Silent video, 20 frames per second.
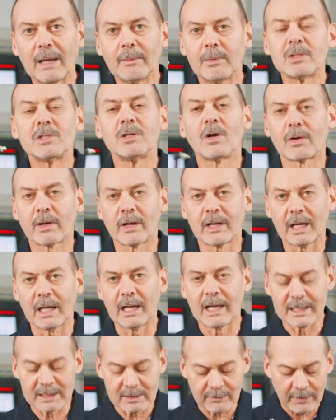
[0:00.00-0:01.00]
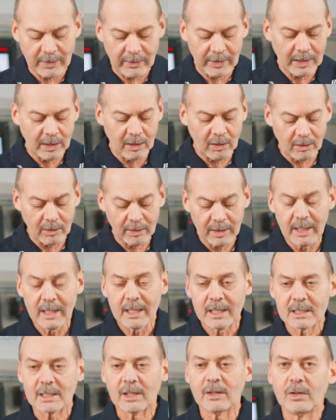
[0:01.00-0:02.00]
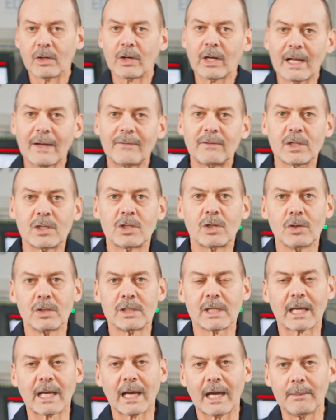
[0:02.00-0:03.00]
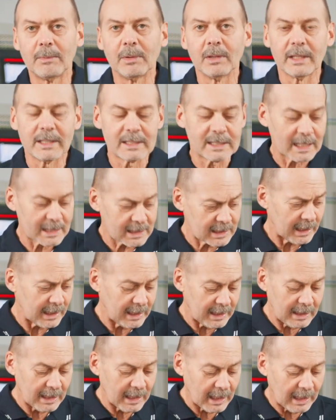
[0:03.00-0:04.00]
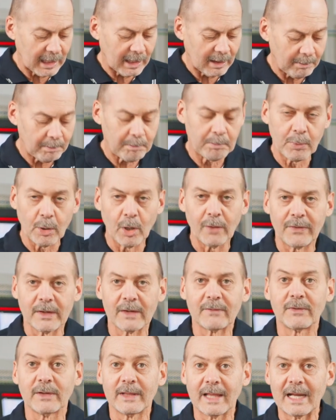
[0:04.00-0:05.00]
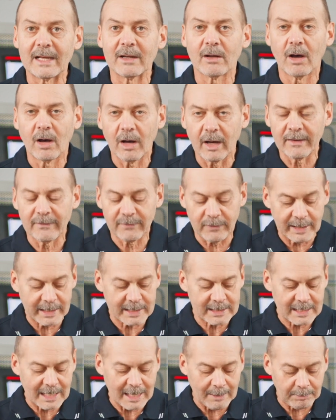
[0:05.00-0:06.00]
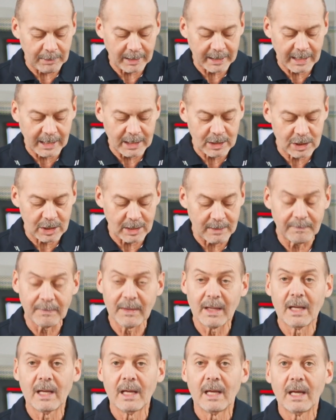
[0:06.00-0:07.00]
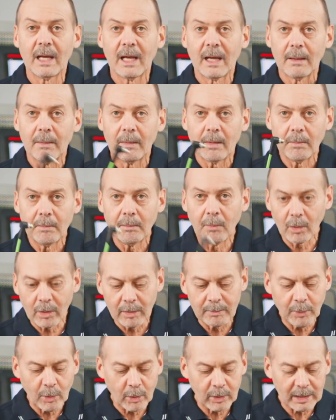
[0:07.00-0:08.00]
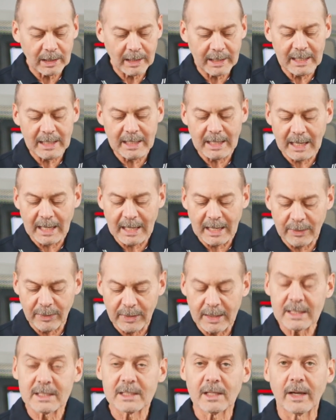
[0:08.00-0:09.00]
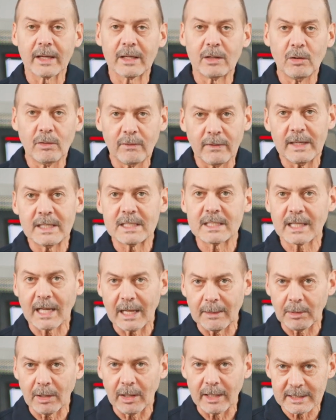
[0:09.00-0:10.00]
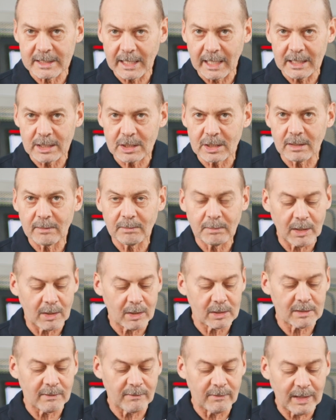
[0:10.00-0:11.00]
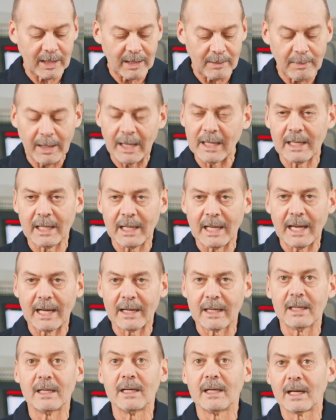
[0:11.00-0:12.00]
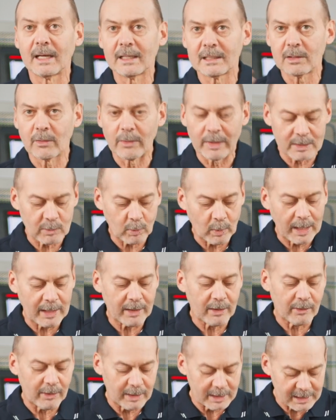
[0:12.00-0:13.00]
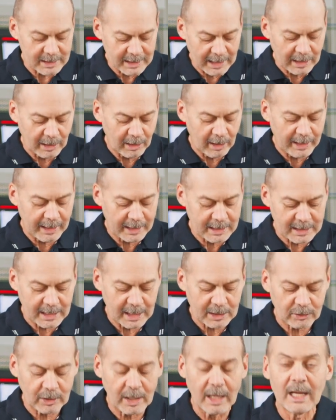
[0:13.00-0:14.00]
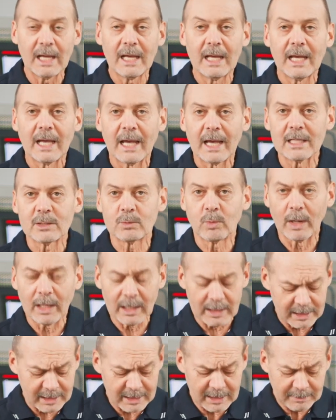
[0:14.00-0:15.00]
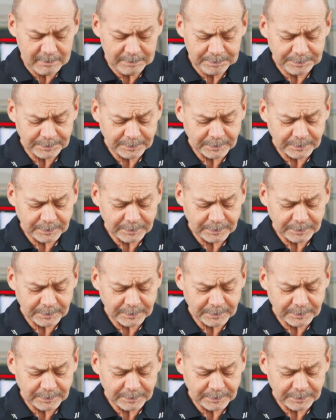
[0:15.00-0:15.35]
cable's not going to last very long. So you're going to have to choose a cable that's actually perfect for that high flex application. More importantly, things like UV stabilization because of mounting out in direct weather and sunlight, etc., as well as